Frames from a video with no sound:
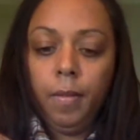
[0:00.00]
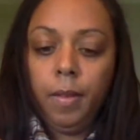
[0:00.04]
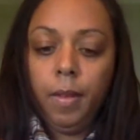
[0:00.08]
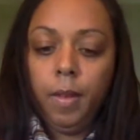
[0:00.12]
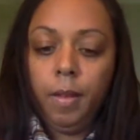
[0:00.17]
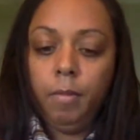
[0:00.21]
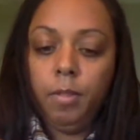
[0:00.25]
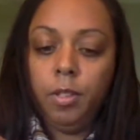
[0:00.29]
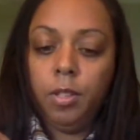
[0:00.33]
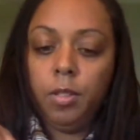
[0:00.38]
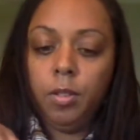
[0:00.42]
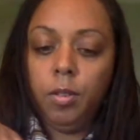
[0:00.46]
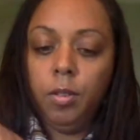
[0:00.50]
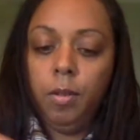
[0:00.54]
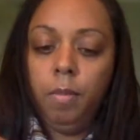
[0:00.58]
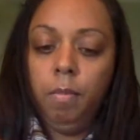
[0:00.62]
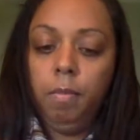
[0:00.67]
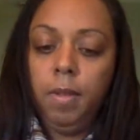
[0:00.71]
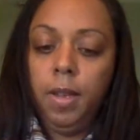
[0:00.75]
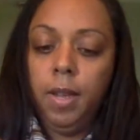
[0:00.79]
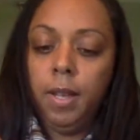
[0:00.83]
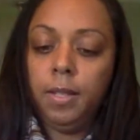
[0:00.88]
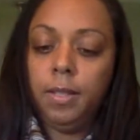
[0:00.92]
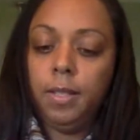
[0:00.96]
Just going to
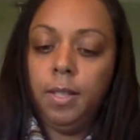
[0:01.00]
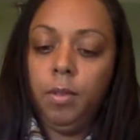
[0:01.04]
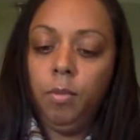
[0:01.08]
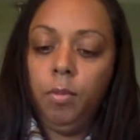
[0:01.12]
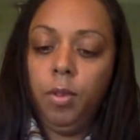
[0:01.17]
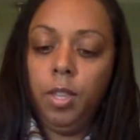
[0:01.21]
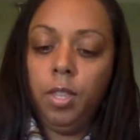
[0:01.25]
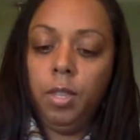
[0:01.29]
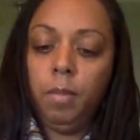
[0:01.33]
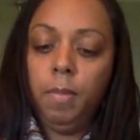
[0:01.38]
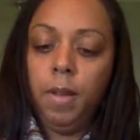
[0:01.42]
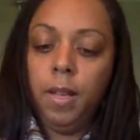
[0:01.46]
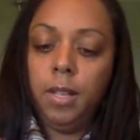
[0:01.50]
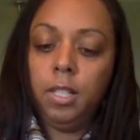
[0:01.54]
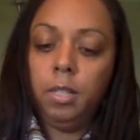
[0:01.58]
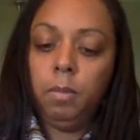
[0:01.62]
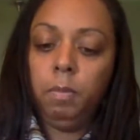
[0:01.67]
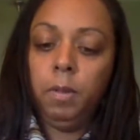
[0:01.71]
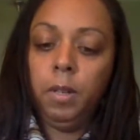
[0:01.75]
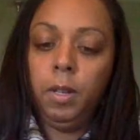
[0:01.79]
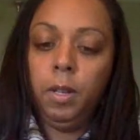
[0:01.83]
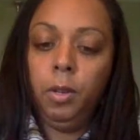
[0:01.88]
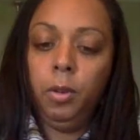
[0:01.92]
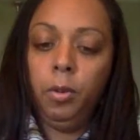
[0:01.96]
mix it with my
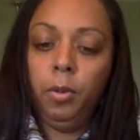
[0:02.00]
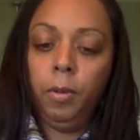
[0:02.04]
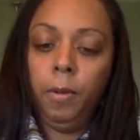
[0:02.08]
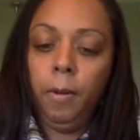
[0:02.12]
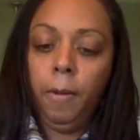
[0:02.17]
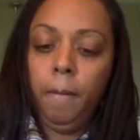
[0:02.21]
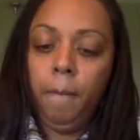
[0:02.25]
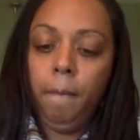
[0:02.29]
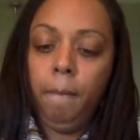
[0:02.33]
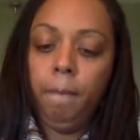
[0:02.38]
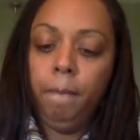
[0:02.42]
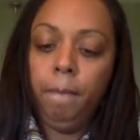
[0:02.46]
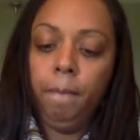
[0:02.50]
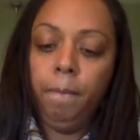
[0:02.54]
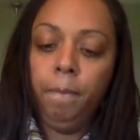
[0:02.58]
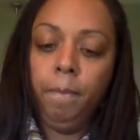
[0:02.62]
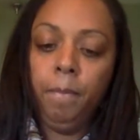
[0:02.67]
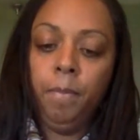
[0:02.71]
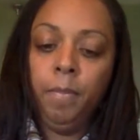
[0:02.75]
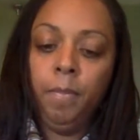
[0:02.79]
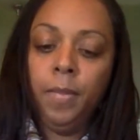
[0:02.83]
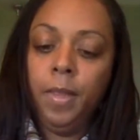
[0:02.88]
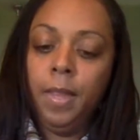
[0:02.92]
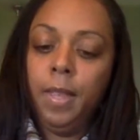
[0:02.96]
spoon.
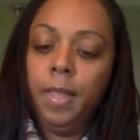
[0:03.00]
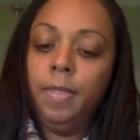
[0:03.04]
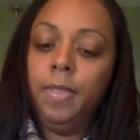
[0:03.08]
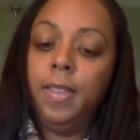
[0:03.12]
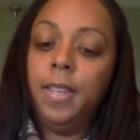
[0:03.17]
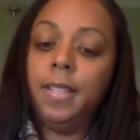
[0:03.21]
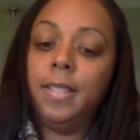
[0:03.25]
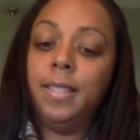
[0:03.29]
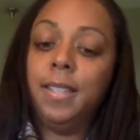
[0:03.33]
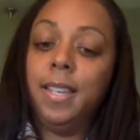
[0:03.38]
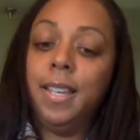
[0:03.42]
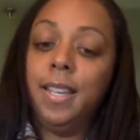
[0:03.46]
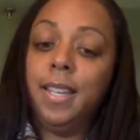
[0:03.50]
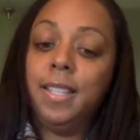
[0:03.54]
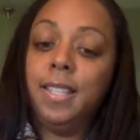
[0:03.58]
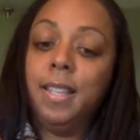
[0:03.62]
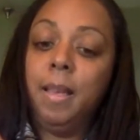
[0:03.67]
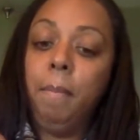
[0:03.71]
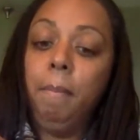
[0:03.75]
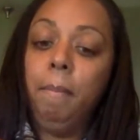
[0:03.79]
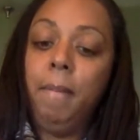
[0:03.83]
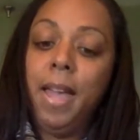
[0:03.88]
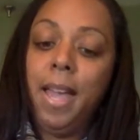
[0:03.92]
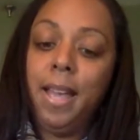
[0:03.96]
This is
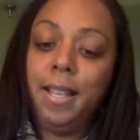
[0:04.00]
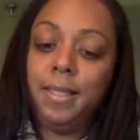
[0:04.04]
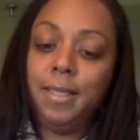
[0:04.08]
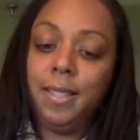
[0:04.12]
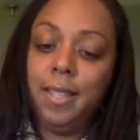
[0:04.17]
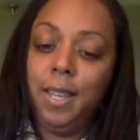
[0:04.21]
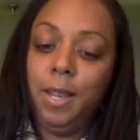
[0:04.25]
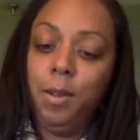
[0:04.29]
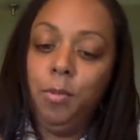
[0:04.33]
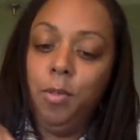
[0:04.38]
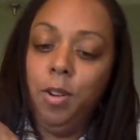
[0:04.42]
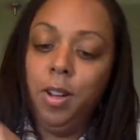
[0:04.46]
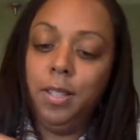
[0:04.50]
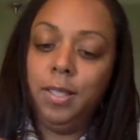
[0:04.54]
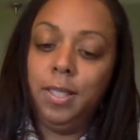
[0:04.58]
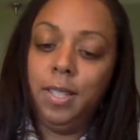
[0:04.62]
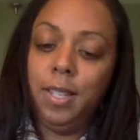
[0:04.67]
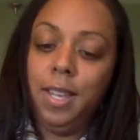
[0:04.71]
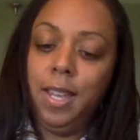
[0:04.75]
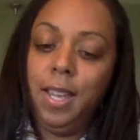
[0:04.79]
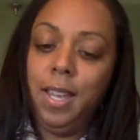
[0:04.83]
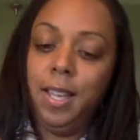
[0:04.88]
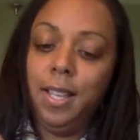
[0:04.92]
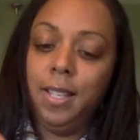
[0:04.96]
messy once
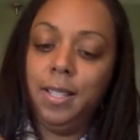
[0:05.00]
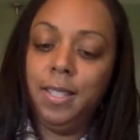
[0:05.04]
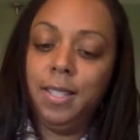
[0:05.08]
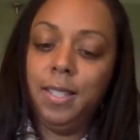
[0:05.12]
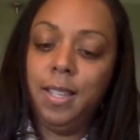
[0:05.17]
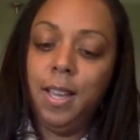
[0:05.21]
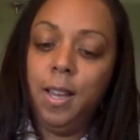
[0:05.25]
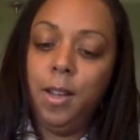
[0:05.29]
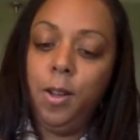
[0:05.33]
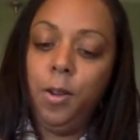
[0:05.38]
again, so